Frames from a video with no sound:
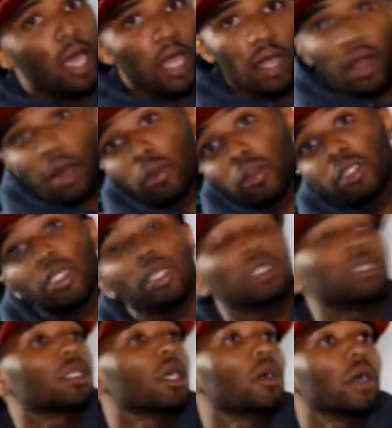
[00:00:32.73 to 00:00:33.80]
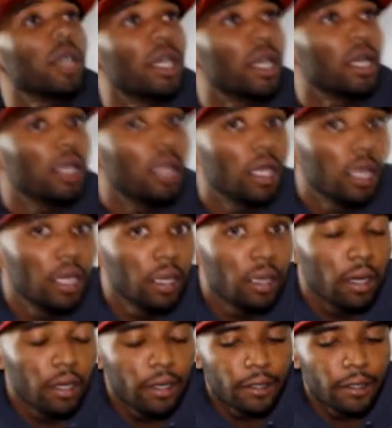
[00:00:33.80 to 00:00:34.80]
and I proceeded to go ahead and